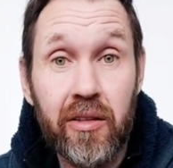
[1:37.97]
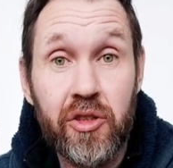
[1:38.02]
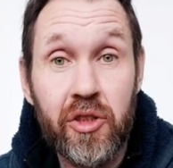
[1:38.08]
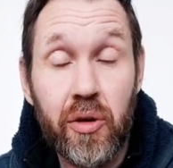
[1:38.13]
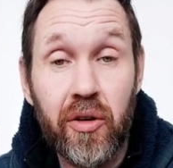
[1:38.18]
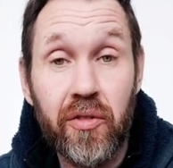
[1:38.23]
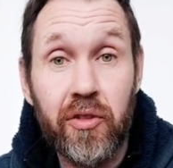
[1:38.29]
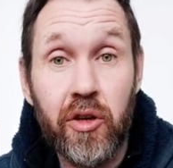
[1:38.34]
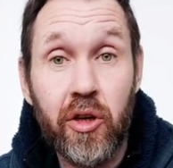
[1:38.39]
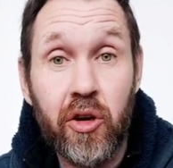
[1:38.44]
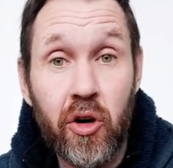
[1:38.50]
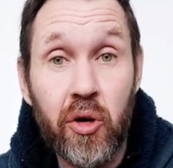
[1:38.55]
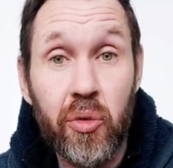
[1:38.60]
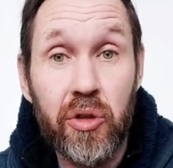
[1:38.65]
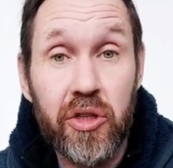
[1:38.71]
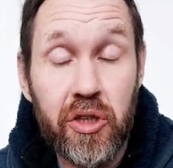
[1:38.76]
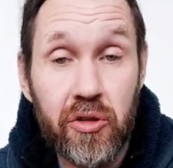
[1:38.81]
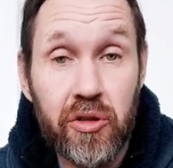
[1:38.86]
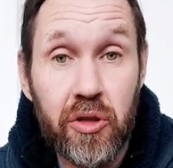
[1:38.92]
So if you go to
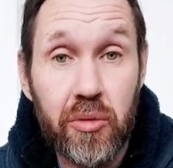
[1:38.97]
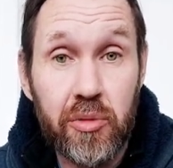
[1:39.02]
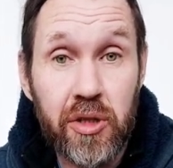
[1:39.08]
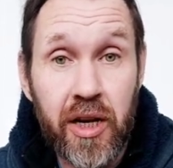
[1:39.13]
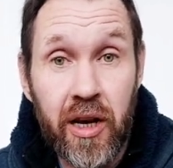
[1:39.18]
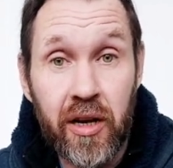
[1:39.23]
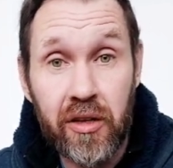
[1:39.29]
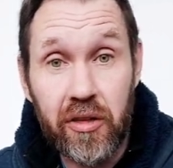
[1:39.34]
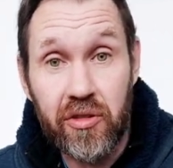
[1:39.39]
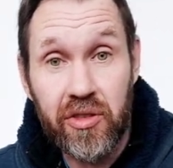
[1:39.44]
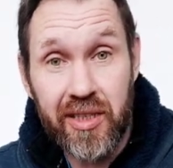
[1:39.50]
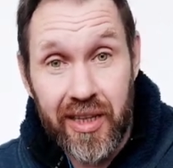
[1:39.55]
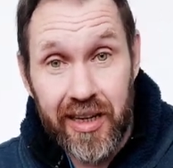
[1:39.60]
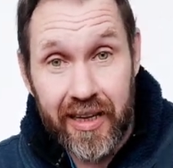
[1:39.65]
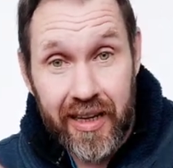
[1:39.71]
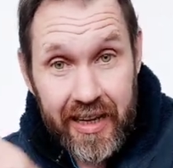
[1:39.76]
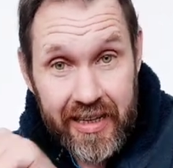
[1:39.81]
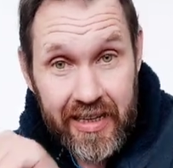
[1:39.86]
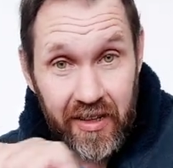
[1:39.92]
his YouTube channel, you'll see
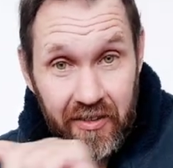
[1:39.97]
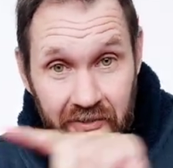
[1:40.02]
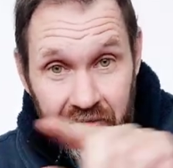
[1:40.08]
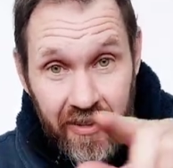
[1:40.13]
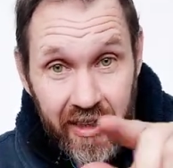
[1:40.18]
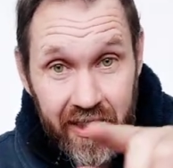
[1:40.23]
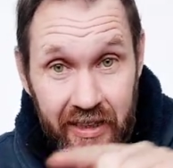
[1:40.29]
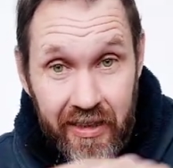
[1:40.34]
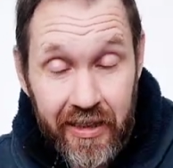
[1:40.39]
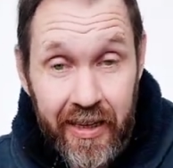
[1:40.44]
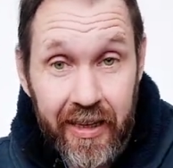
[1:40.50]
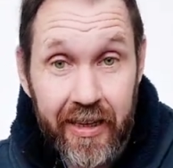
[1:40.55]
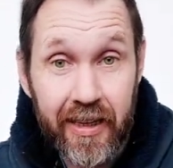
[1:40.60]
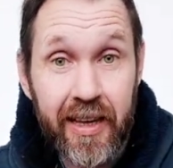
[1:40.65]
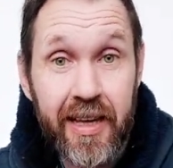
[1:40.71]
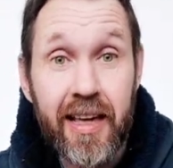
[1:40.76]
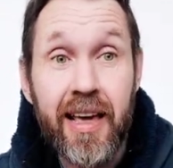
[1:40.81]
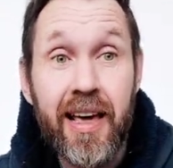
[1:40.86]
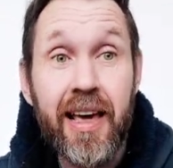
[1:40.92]
he has an affiliate link,